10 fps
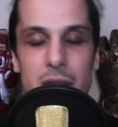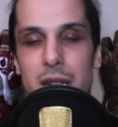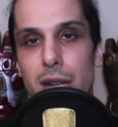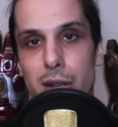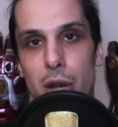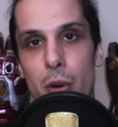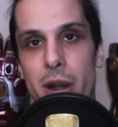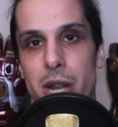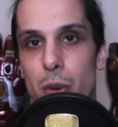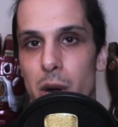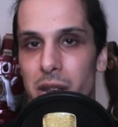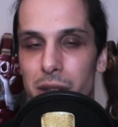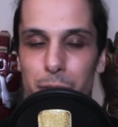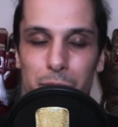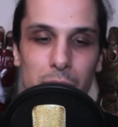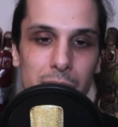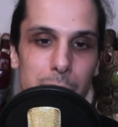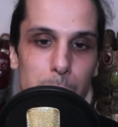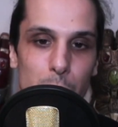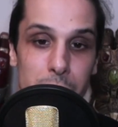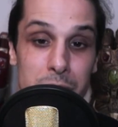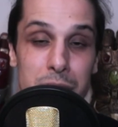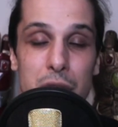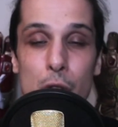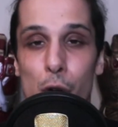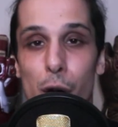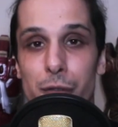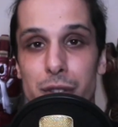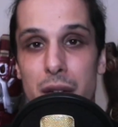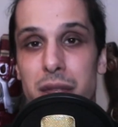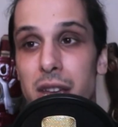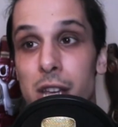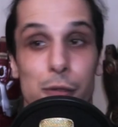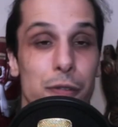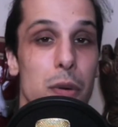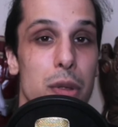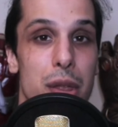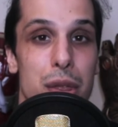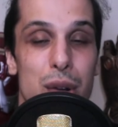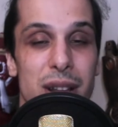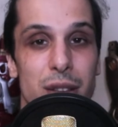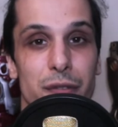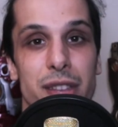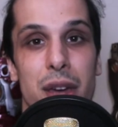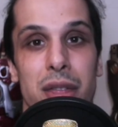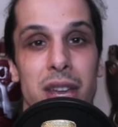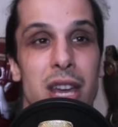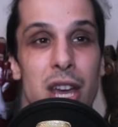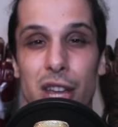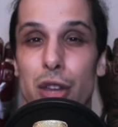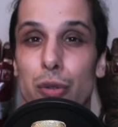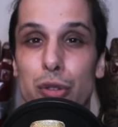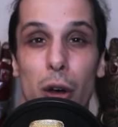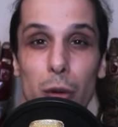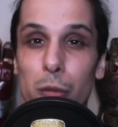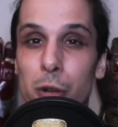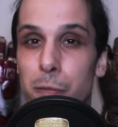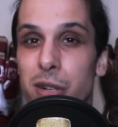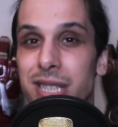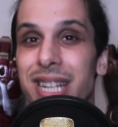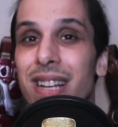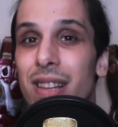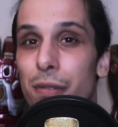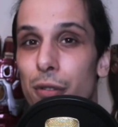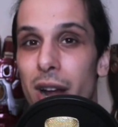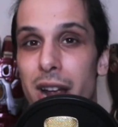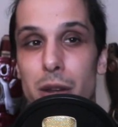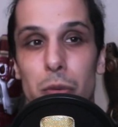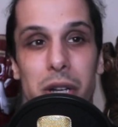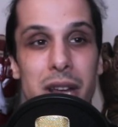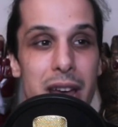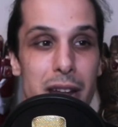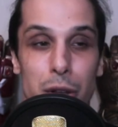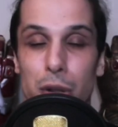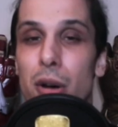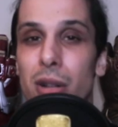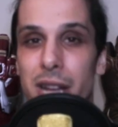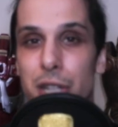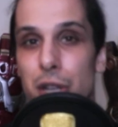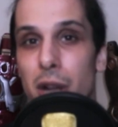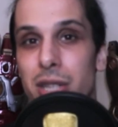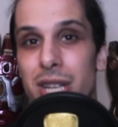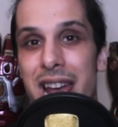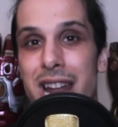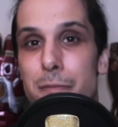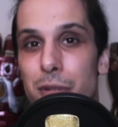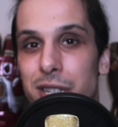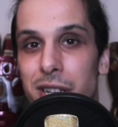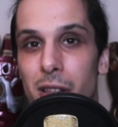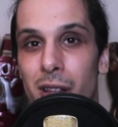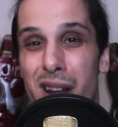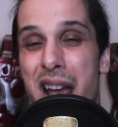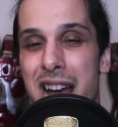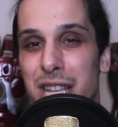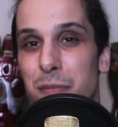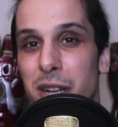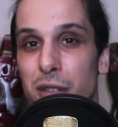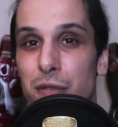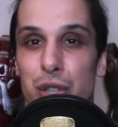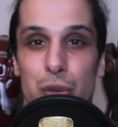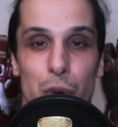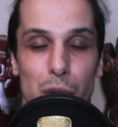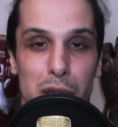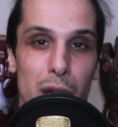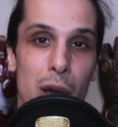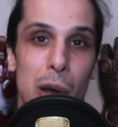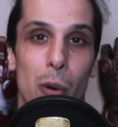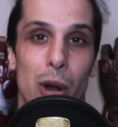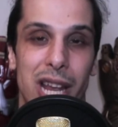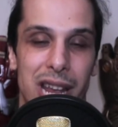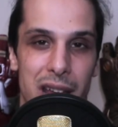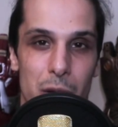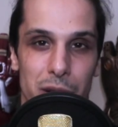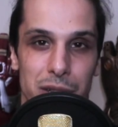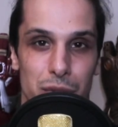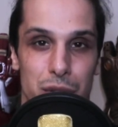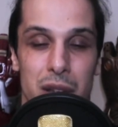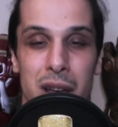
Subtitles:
doesn't go anywhere. You feel the importance of nothing, you feel the threat of nothing, you don't root particularly for anyone, and you don't latch on to any particular aspect of story or characters.